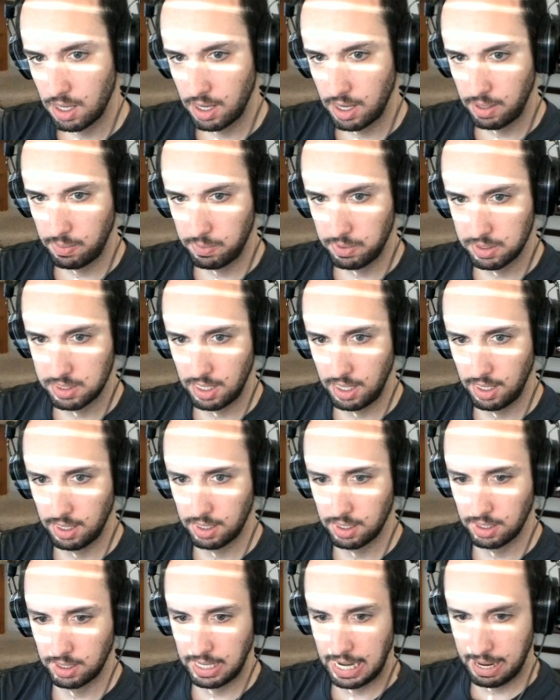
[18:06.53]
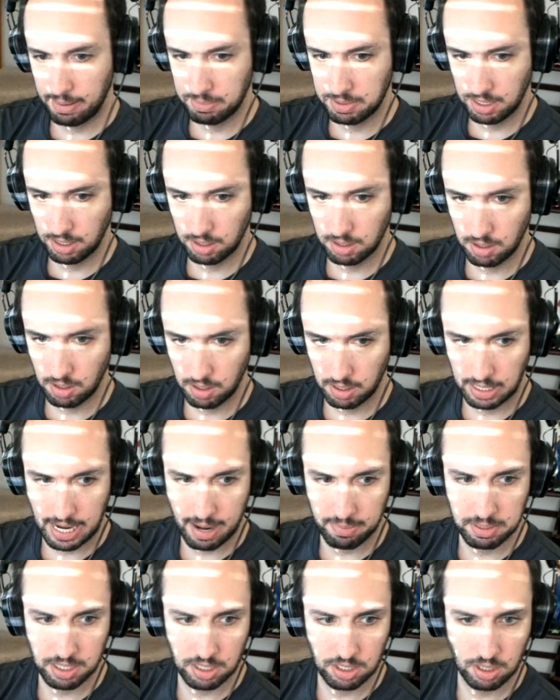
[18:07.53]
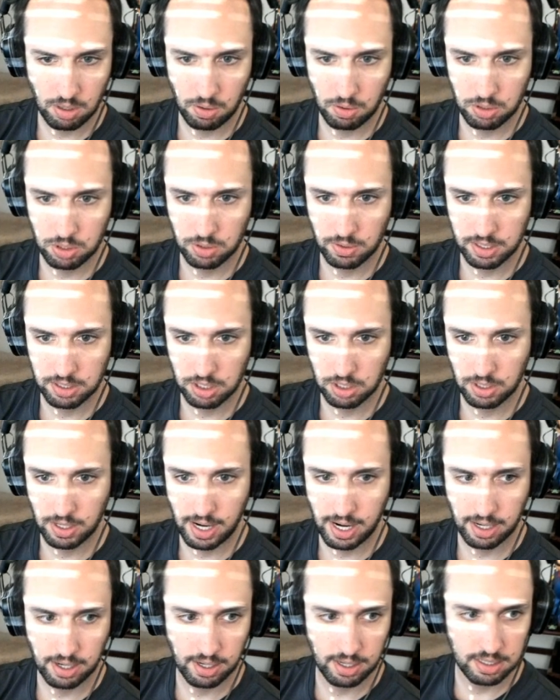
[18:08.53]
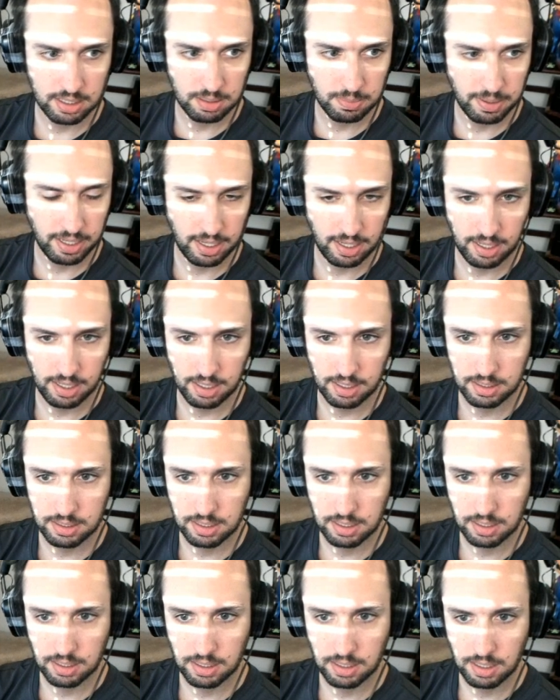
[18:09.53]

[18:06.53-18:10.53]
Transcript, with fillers: I will take Captain Captain Toad, Treasure Tracker into my hand.